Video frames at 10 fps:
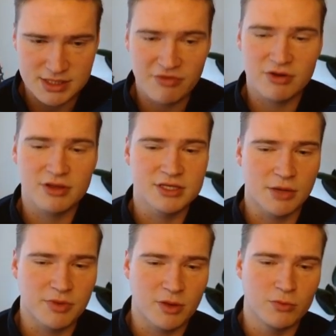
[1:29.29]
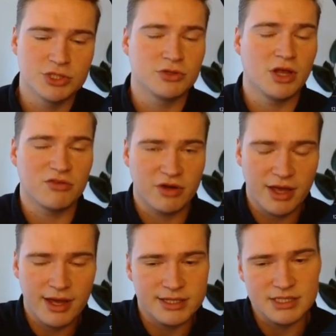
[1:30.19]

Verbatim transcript: definitely something we should not forget,